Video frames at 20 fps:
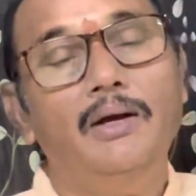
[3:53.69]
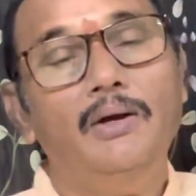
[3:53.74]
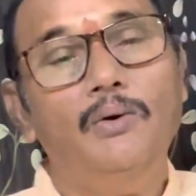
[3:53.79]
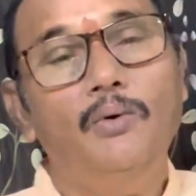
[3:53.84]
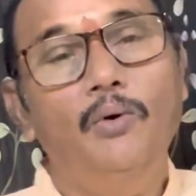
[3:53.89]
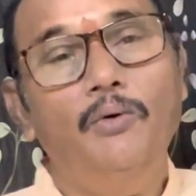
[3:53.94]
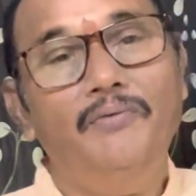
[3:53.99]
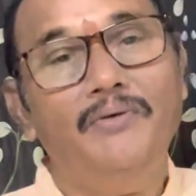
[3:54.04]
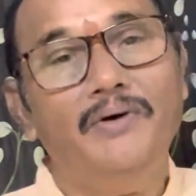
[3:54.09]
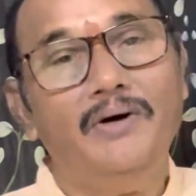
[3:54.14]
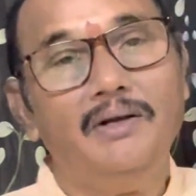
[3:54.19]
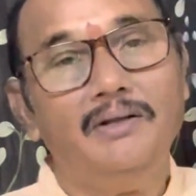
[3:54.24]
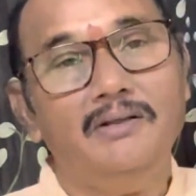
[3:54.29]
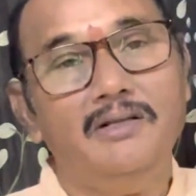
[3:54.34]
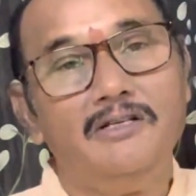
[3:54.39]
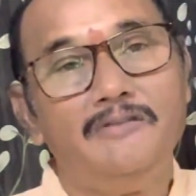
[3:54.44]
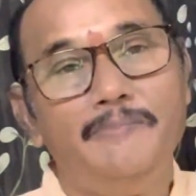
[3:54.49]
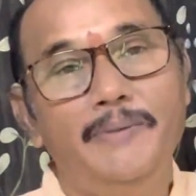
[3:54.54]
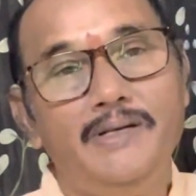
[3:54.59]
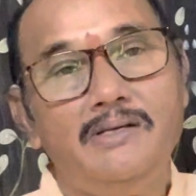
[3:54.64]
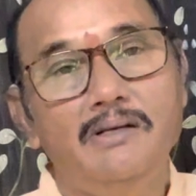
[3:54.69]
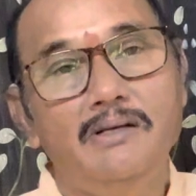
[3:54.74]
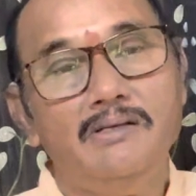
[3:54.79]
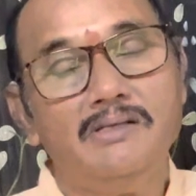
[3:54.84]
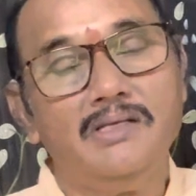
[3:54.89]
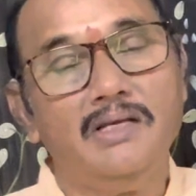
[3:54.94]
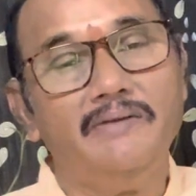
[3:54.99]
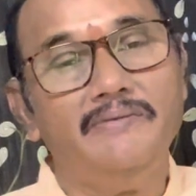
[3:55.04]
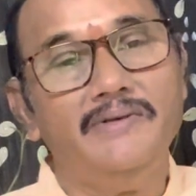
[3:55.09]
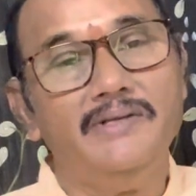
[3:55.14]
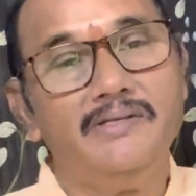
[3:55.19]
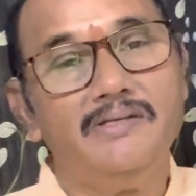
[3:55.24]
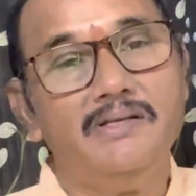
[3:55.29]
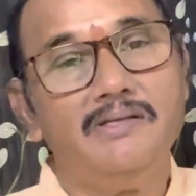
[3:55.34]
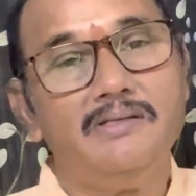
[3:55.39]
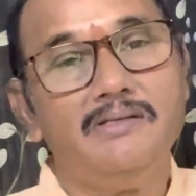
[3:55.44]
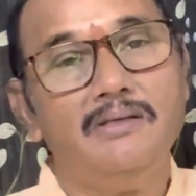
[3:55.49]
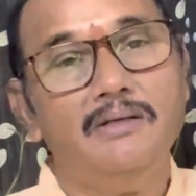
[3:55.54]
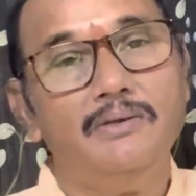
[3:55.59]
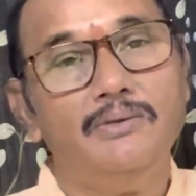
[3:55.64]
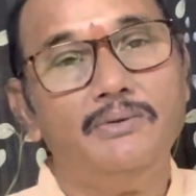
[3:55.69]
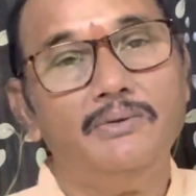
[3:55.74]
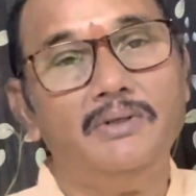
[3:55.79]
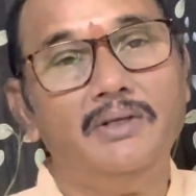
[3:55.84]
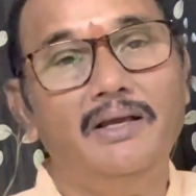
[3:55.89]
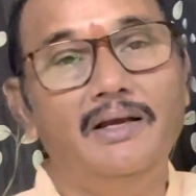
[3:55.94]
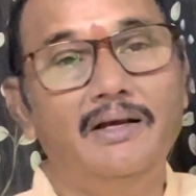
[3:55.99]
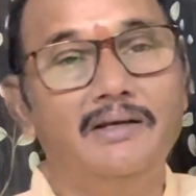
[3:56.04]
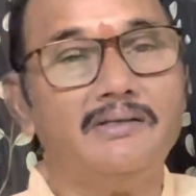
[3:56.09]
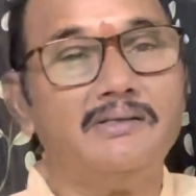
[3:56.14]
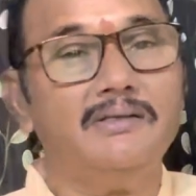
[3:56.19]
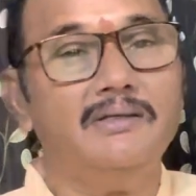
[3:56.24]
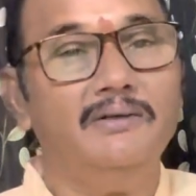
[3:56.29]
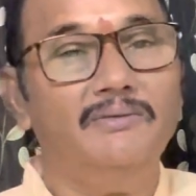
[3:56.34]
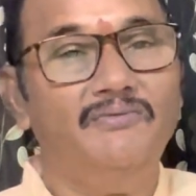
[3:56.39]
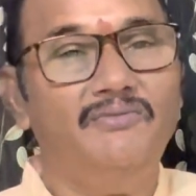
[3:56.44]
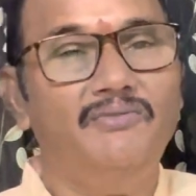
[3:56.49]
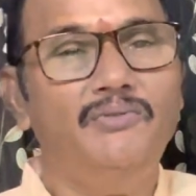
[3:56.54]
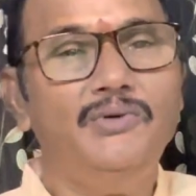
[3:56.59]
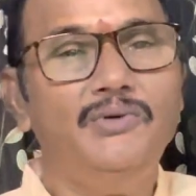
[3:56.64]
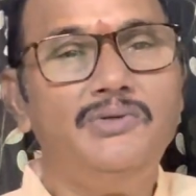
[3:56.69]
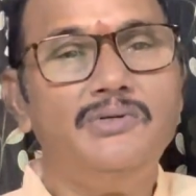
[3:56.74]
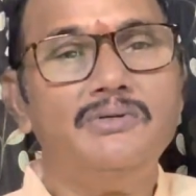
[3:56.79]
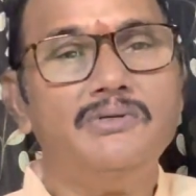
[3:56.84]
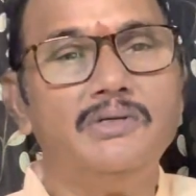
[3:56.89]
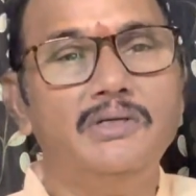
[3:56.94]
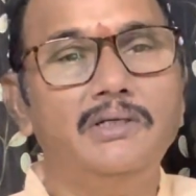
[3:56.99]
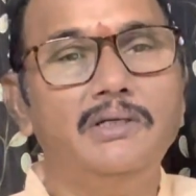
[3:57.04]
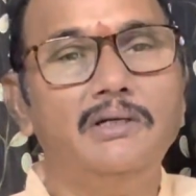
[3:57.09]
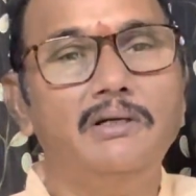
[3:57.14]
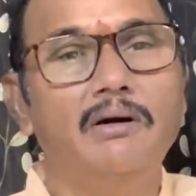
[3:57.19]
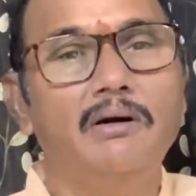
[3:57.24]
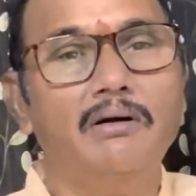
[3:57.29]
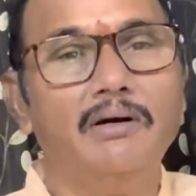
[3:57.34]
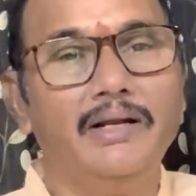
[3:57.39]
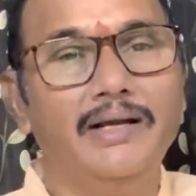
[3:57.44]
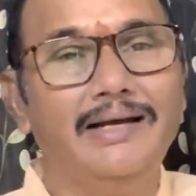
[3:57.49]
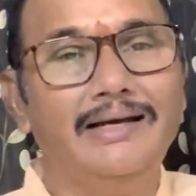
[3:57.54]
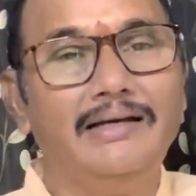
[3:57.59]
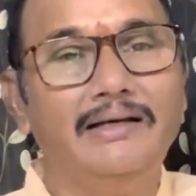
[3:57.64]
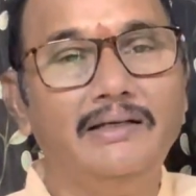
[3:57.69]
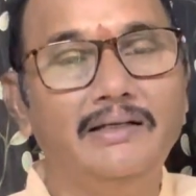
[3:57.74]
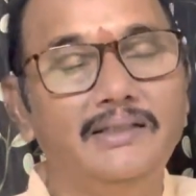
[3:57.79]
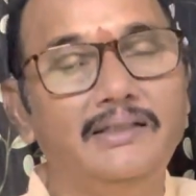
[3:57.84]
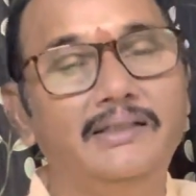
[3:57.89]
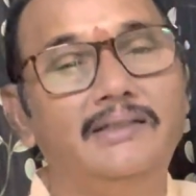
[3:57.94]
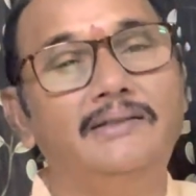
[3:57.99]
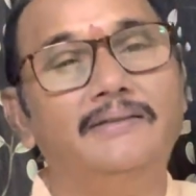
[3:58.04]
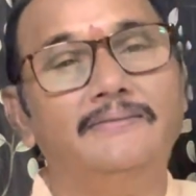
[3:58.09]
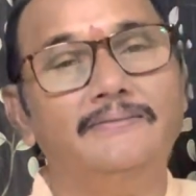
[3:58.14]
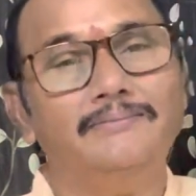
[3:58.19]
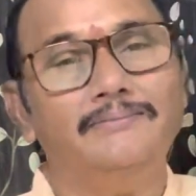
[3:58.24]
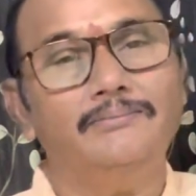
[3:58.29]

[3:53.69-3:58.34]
go for the special services to the guests, which she did not agree.